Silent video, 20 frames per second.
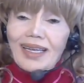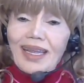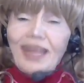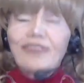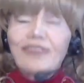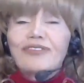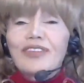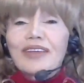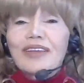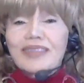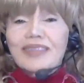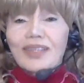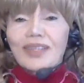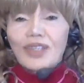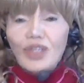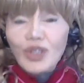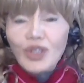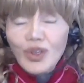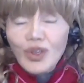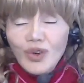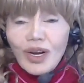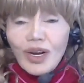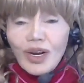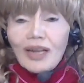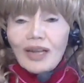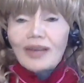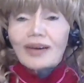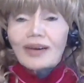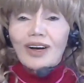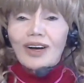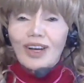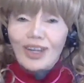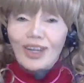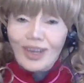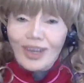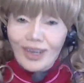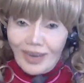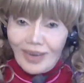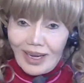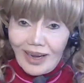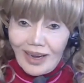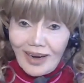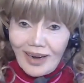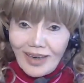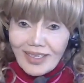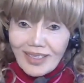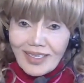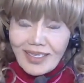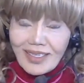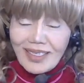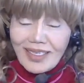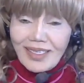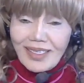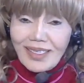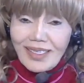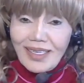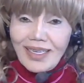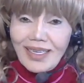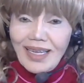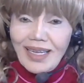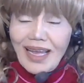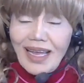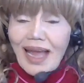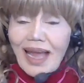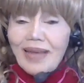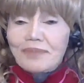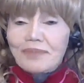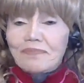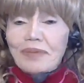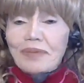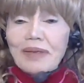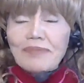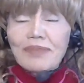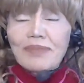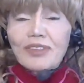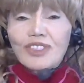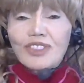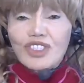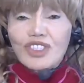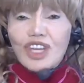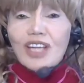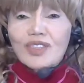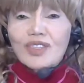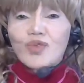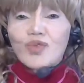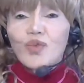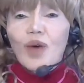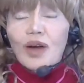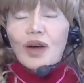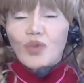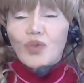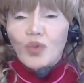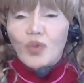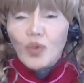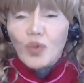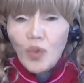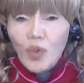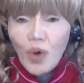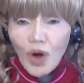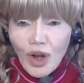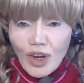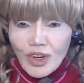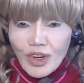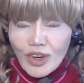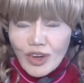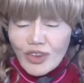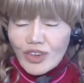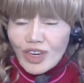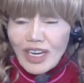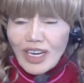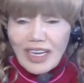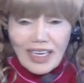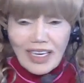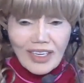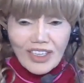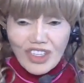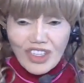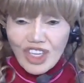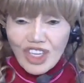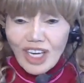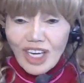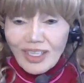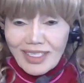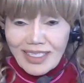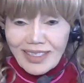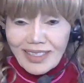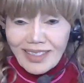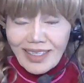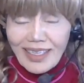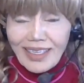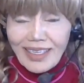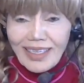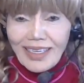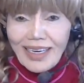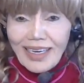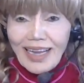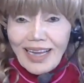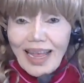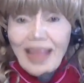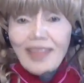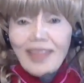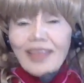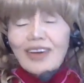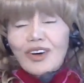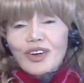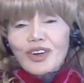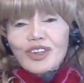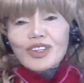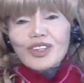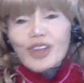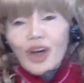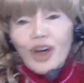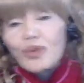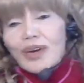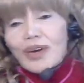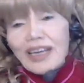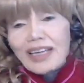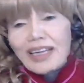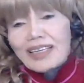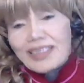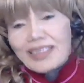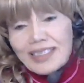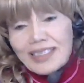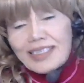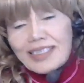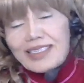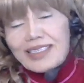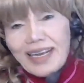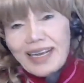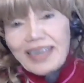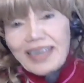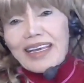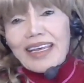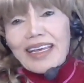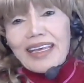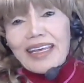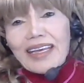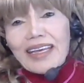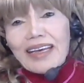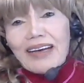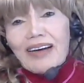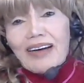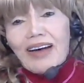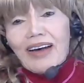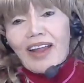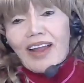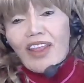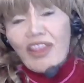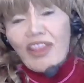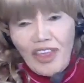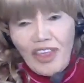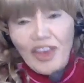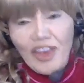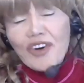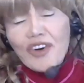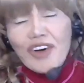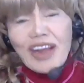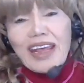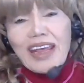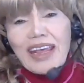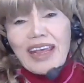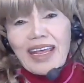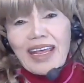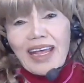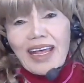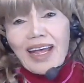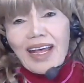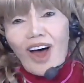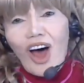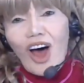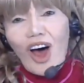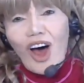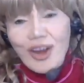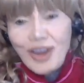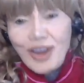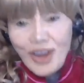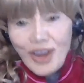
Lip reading: If there's a nuclear holocaust and people just want water to drink and shelter, they're going to go in and study theory on